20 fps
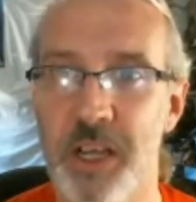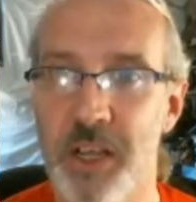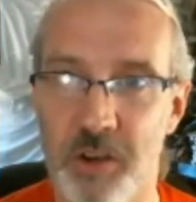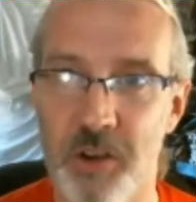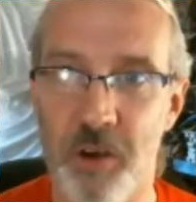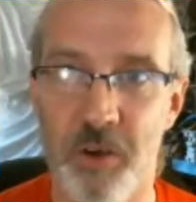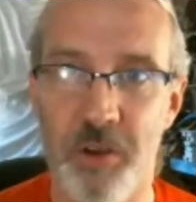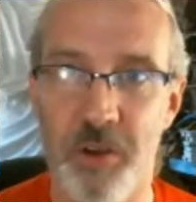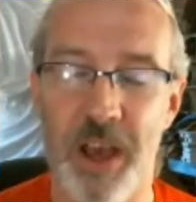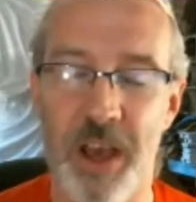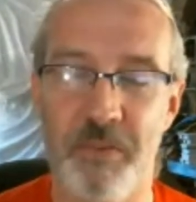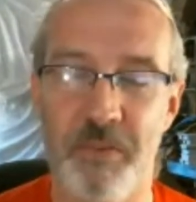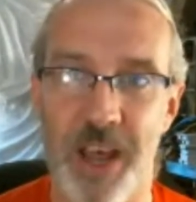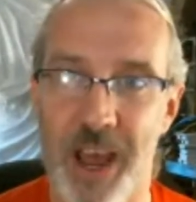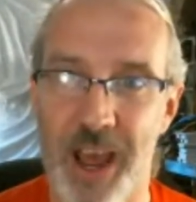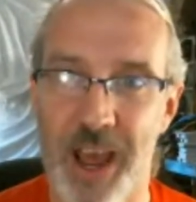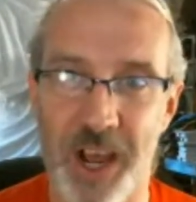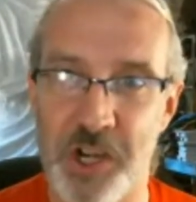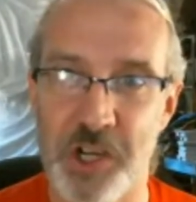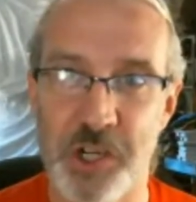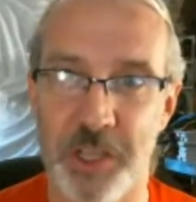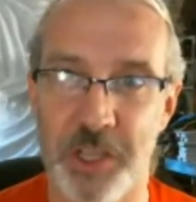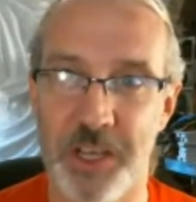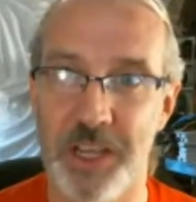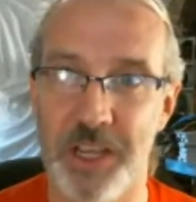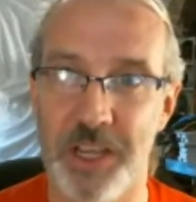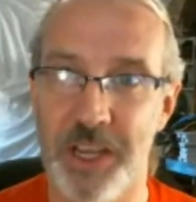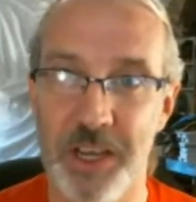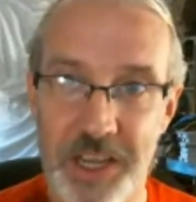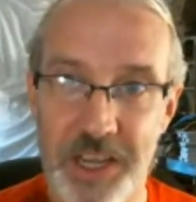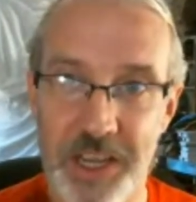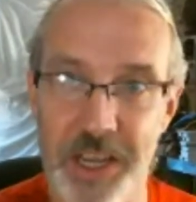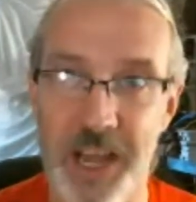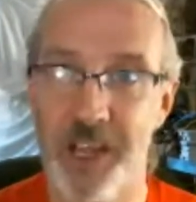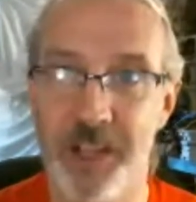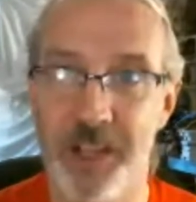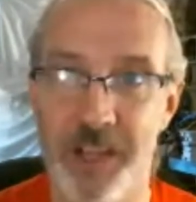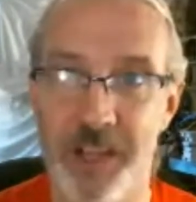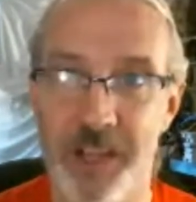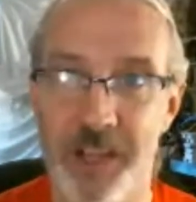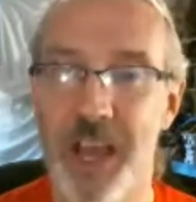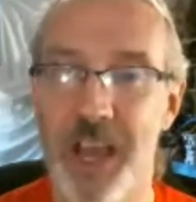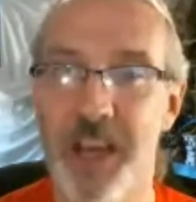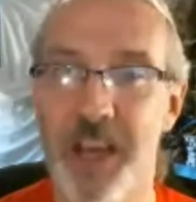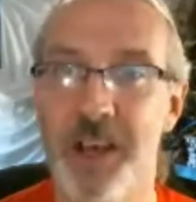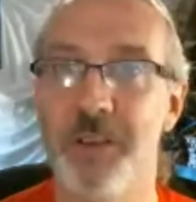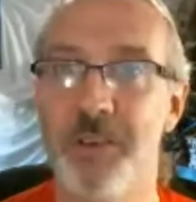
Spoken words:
don't have to actually nail a nail.